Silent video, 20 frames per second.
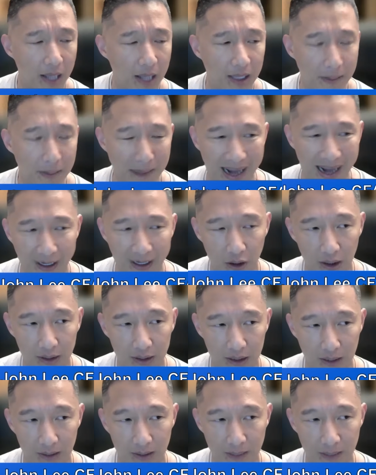the
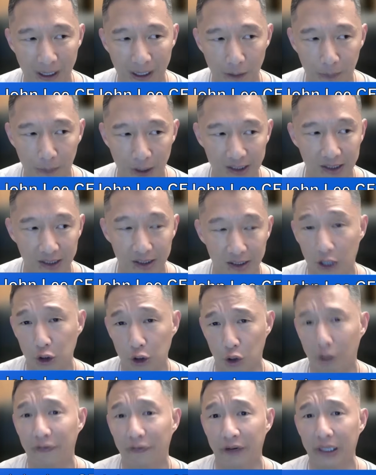metal prices are
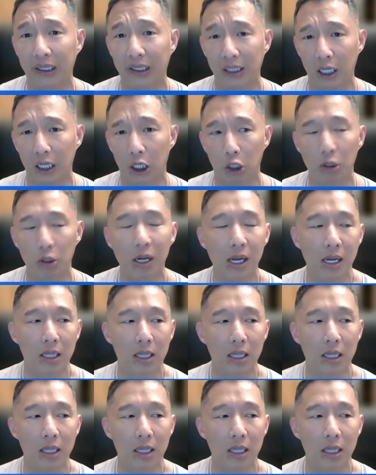still very low.